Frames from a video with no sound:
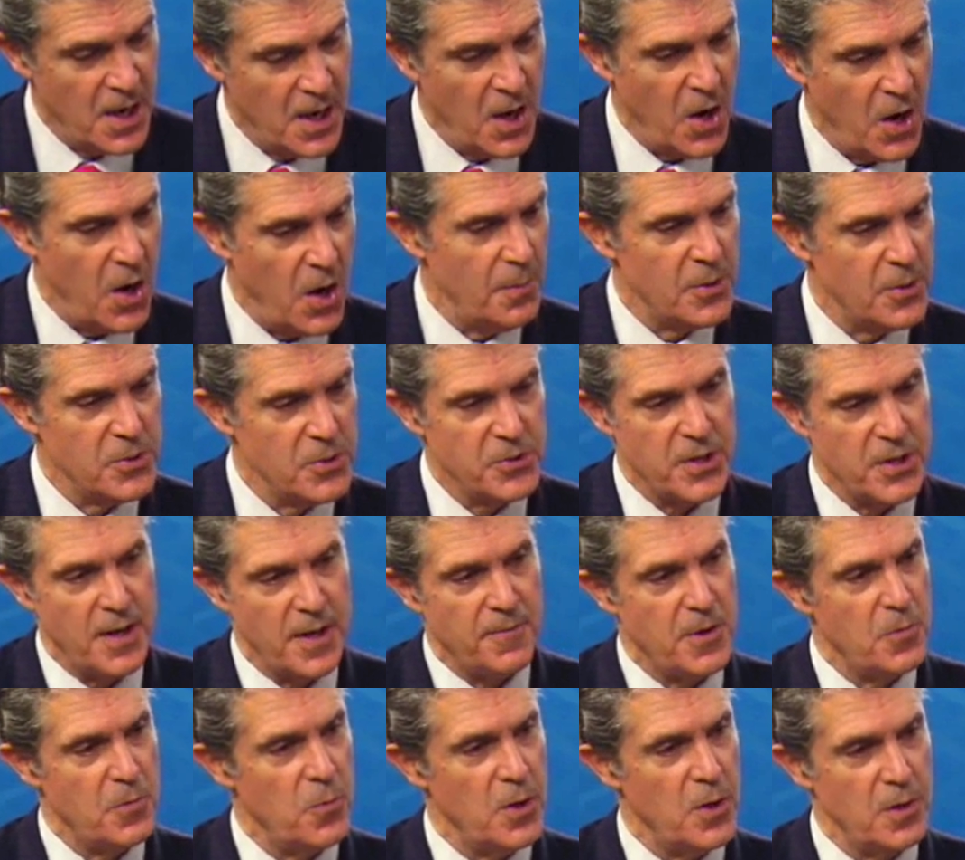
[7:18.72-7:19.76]
Almost
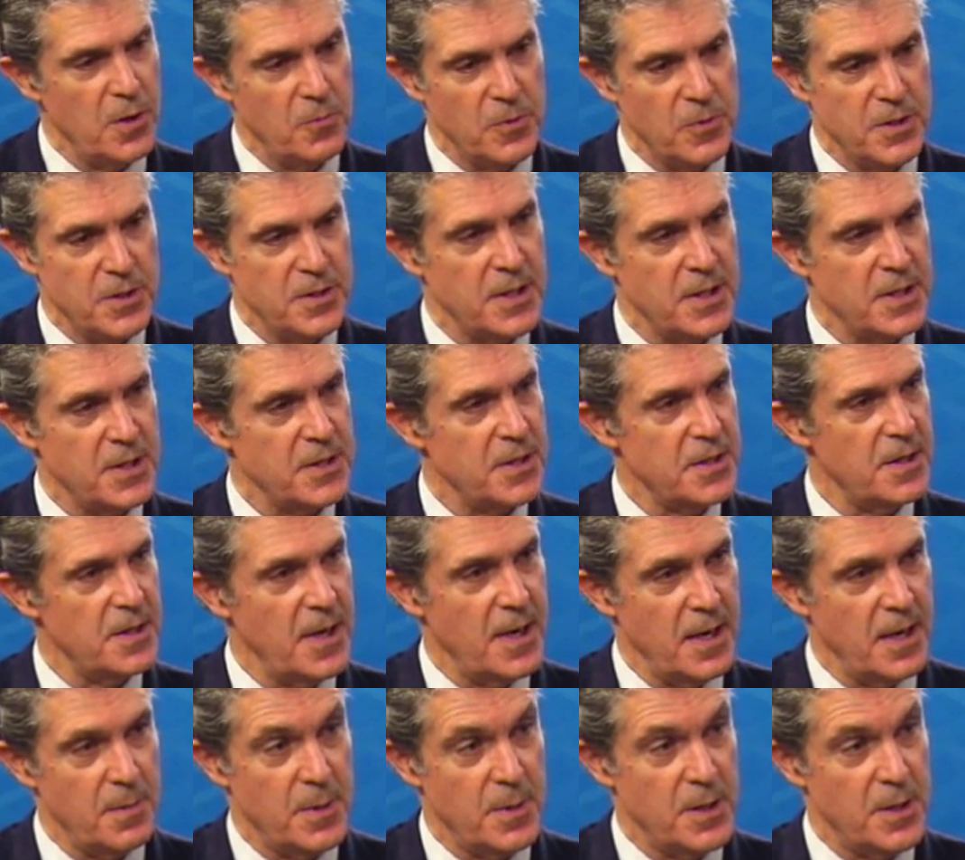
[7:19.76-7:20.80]
every one was 6 to
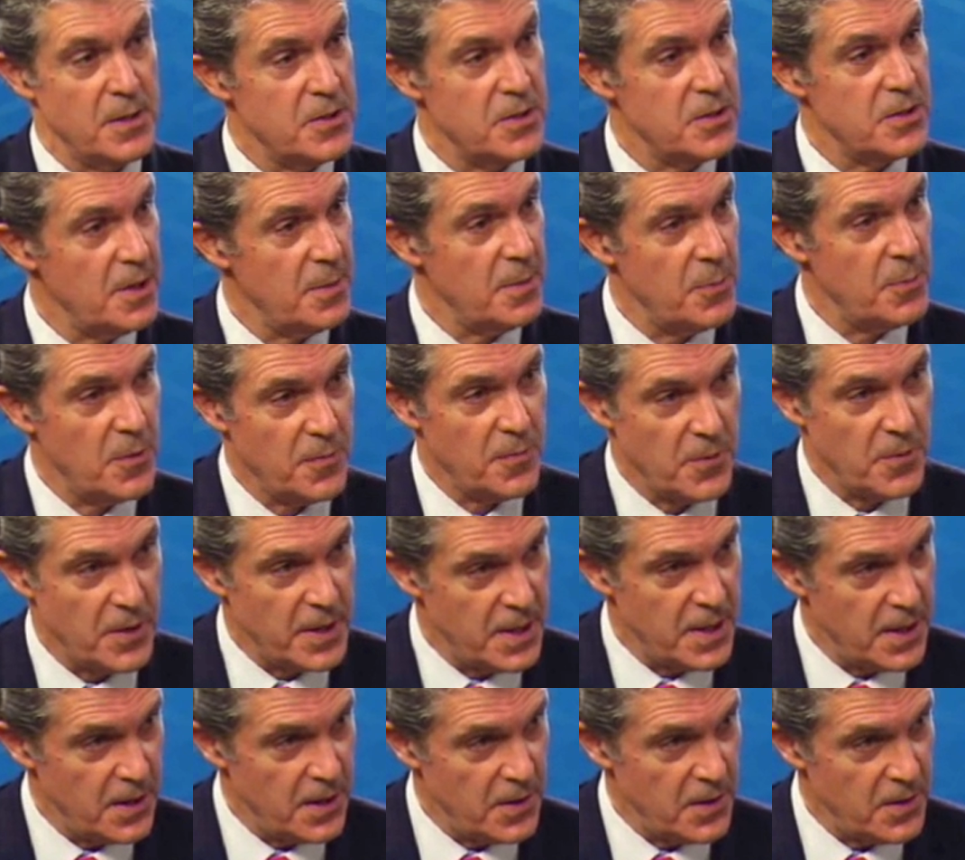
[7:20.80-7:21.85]
9 months, some over a
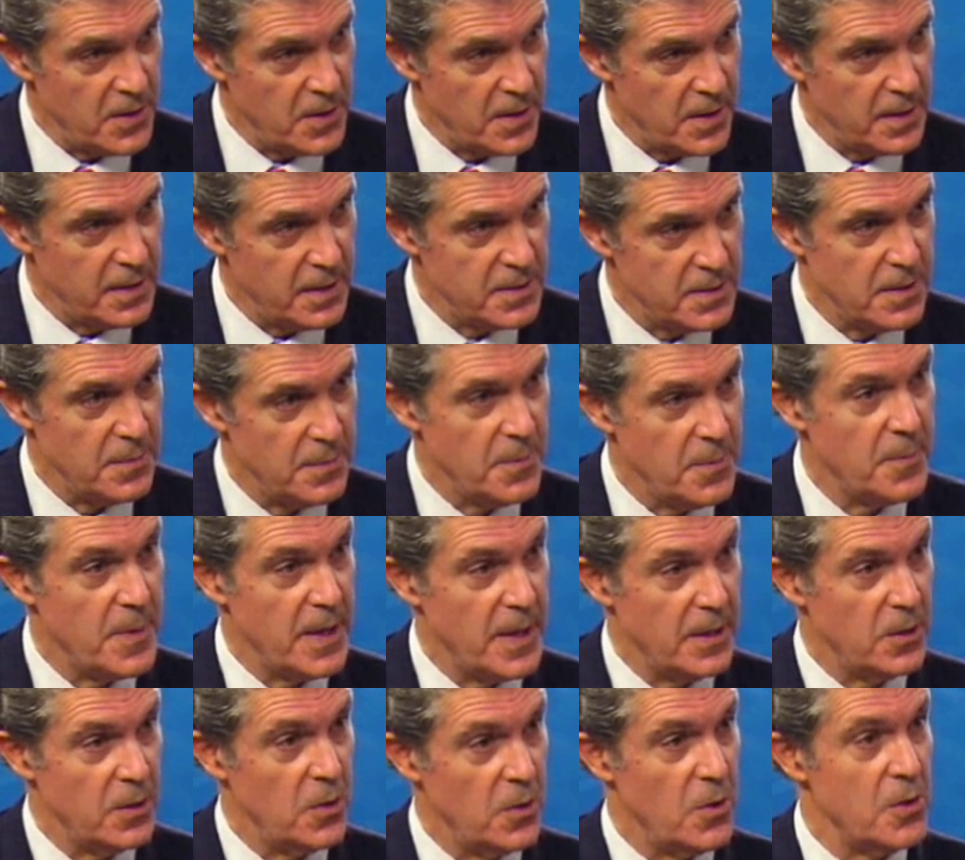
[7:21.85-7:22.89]
year, and some of them
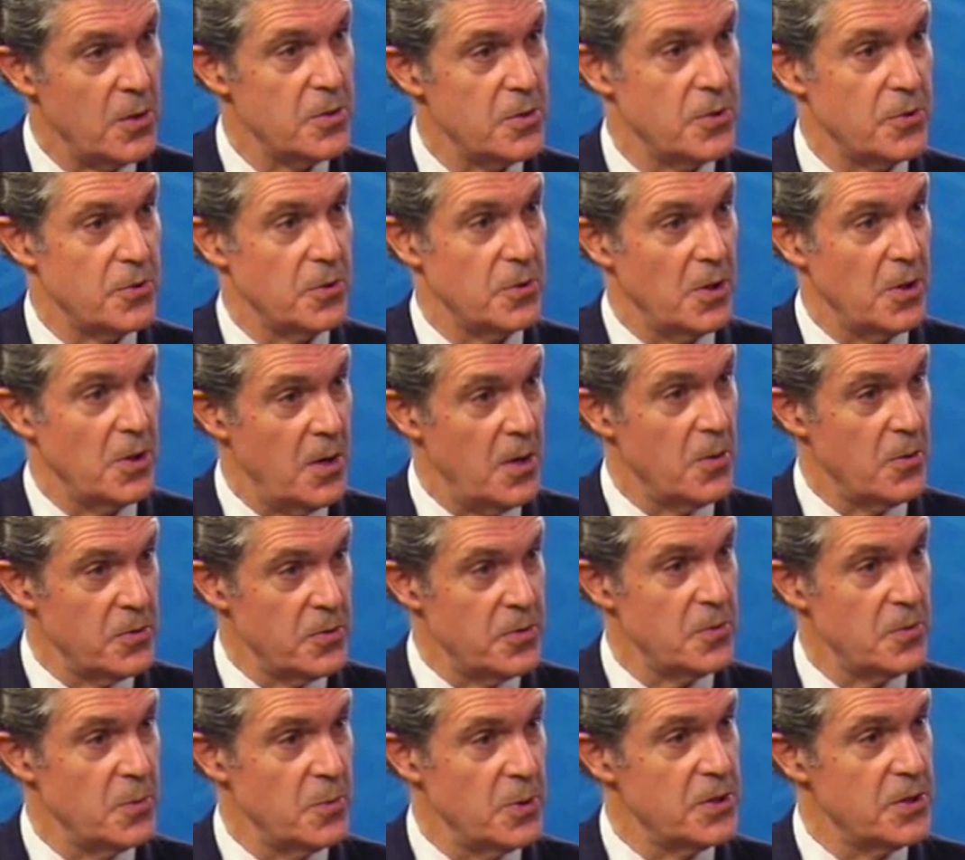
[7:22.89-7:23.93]
had larger
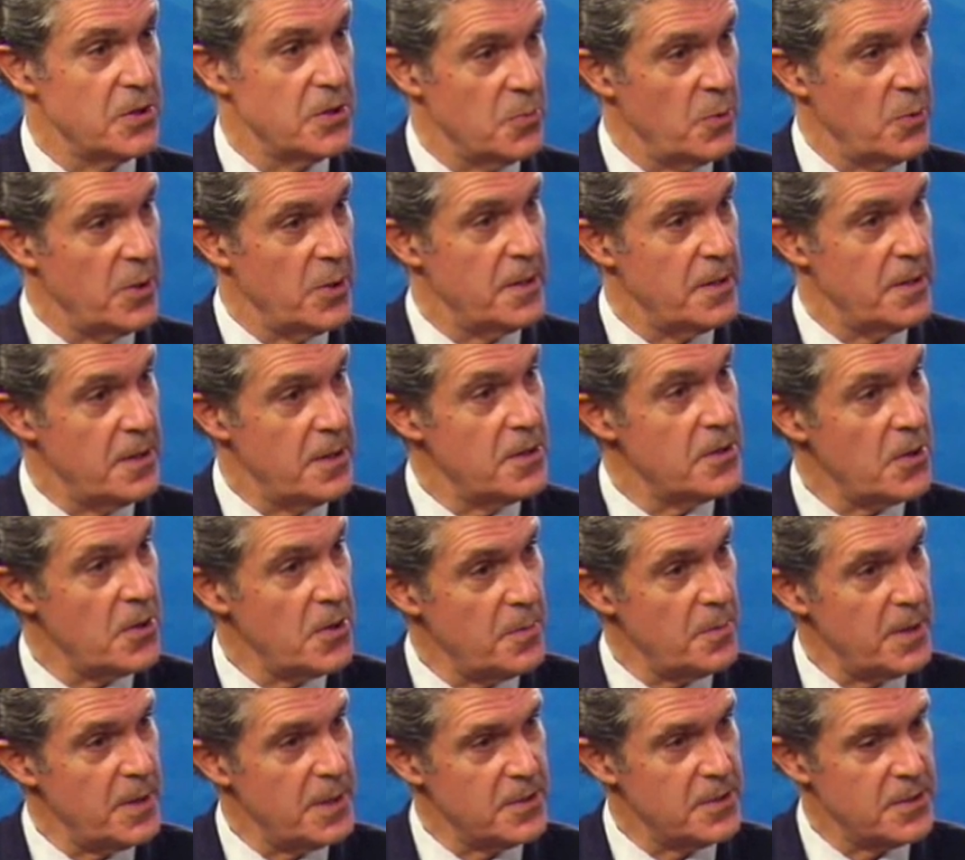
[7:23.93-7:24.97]
loads, which is one of the
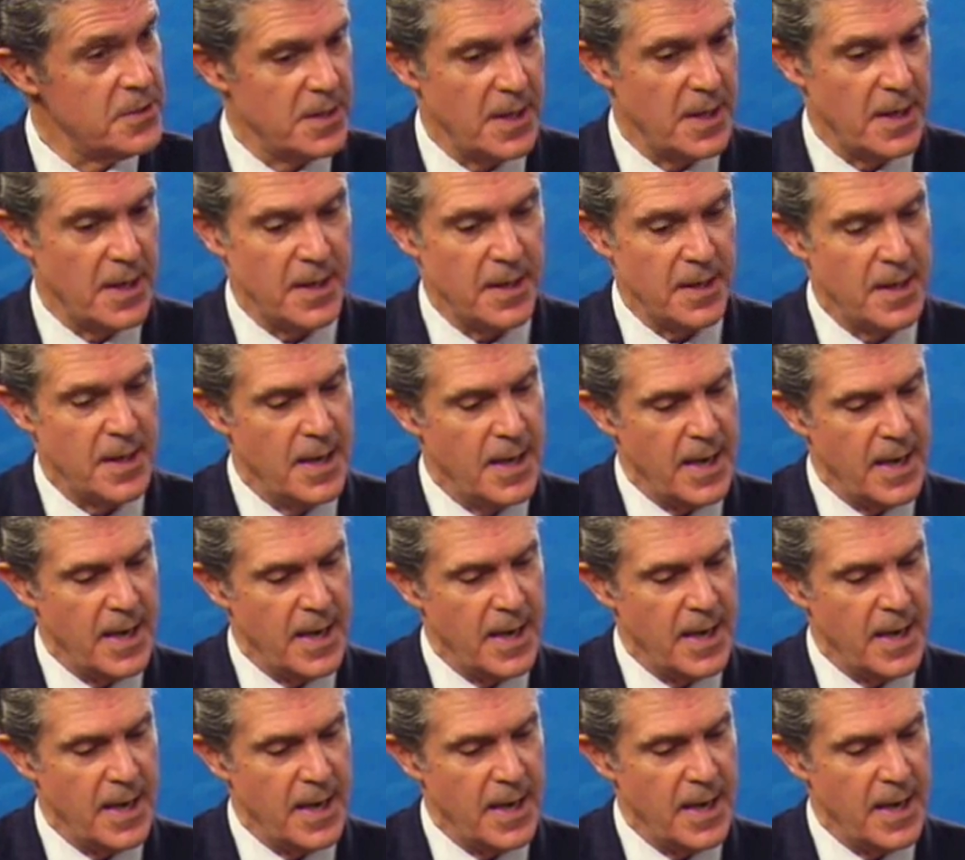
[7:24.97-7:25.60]
determinants of that.